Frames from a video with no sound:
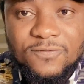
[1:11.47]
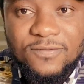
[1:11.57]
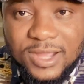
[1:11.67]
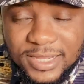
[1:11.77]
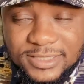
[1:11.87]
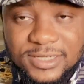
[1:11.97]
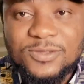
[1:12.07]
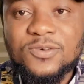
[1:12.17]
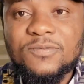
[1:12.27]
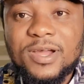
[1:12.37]

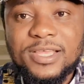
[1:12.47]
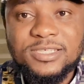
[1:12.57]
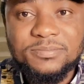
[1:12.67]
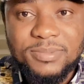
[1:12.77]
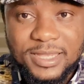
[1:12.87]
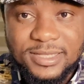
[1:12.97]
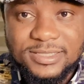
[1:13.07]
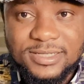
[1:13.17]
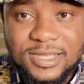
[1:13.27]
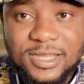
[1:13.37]
Fighting over a
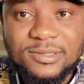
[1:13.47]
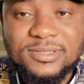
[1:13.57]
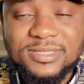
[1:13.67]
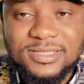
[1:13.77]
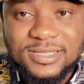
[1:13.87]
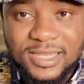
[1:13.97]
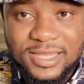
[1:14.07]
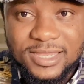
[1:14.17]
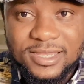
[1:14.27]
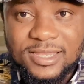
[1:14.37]
space. And you
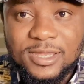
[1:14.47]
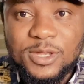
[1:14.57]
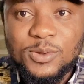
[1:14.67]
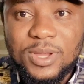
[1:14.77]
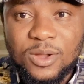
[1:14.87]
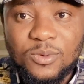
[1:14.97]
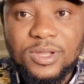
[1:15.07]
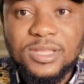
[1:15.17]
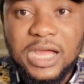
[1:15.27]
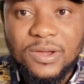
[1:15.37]
say you are
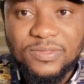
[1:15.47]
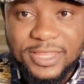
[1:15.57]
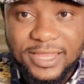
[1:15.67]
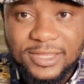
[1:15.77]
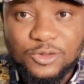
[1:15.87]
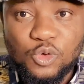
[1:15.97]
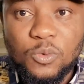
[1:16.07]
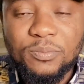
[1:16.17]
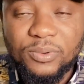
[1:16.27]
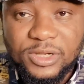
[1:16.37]
going out there to
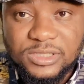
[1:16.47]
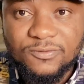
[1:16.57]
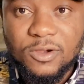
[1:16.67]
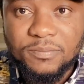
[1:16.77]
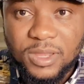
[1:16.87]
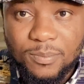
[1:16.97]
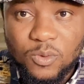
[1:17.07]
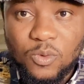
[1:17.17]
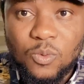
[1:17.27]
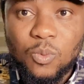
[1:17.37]
preach for
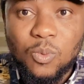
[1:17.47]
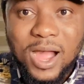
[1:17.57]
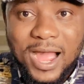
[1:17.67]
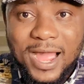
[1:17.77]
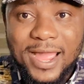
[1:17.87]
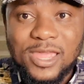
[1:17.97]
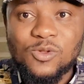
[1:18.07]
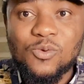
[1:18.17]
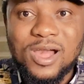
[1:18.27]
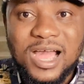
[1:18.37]
people. Why
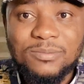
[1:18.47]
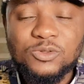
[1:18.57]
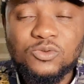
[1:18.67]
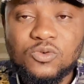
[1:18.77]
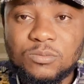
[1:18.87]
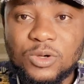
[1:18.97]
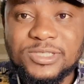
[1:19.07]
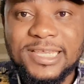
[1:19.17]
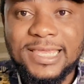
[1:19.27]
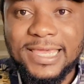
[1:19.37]
you have so
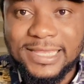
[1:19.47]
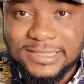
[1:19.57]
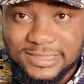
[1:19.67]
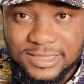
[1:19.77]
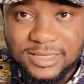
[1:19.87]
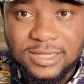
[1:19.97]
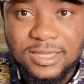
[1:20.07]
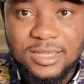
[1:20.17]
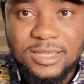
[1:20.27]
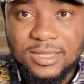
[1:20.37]
much hate
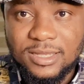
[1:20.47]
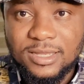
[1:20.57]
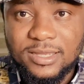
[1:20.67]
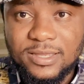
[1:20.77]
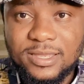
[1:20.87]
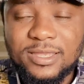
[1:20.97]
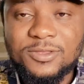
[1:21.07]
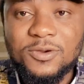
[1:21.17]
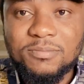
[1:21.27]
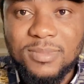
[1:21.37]

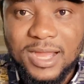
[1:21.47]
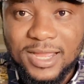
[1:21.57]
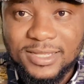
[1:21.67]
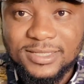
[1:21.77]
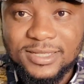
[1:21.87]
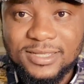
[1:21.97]
in your mind?